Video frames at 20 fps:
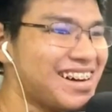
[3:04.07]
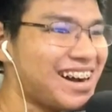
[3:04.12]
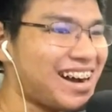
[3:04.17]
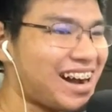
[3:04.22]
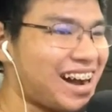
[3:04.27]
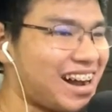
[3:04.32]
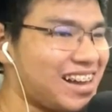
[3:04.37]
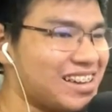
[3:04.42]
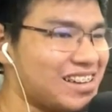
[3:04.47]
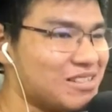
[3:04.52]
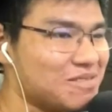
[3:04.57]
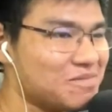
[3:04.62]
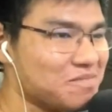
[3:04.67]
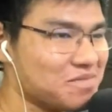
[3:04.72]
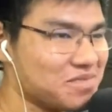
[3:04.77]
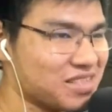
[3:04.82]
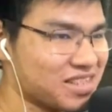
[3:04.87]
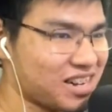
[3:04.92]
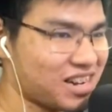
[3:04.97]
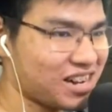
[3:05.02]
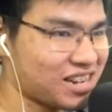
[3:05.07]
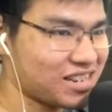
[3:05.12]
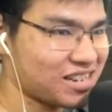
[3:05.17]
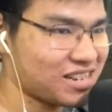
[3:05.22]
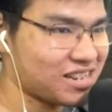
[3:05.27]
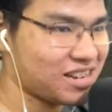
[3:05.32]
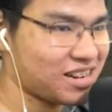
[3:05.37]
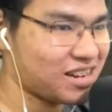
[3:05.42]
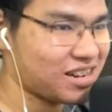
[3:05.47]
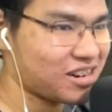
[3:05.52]
I am not
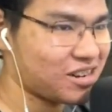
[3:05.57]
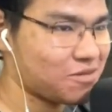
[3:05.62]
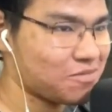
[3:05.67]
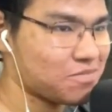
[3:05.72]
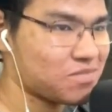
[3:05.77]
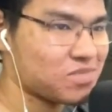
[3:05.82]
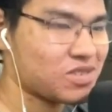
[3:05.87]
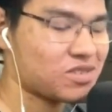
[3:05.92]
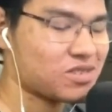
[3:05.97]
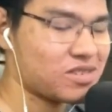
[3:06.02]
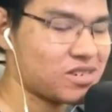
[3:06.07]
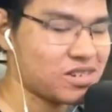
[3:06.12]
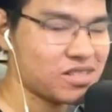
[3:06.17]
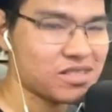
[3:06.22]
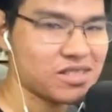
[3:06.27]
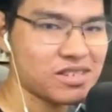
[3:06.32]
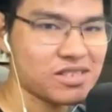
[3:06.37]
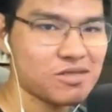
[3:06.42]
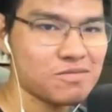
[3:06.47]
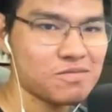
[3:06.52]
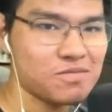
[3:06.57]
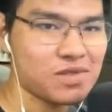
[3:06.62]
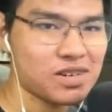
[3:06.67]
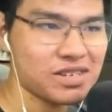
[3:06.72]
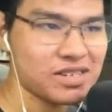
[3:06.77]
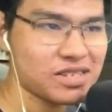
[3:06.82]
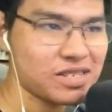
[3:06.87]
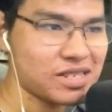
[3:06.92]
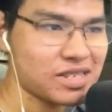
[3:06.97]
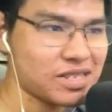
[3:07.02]
caught up. Alright, let's
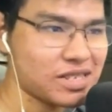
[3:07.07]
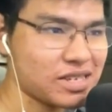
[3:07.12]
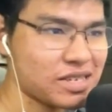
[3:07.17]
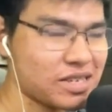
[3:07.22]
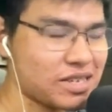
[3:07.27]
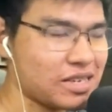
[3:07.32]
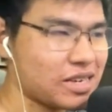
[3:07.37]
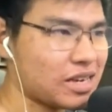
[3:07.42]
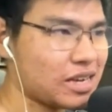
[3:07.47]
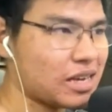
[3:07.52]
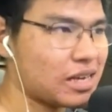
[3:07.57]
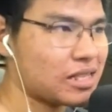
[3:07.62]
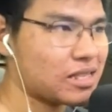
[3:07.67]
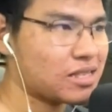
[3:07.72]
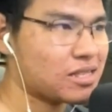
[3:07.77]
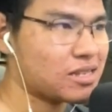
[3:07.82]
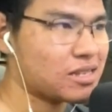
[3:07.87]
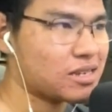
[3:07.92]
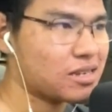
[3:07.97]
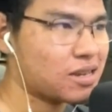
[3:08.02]
watch this again.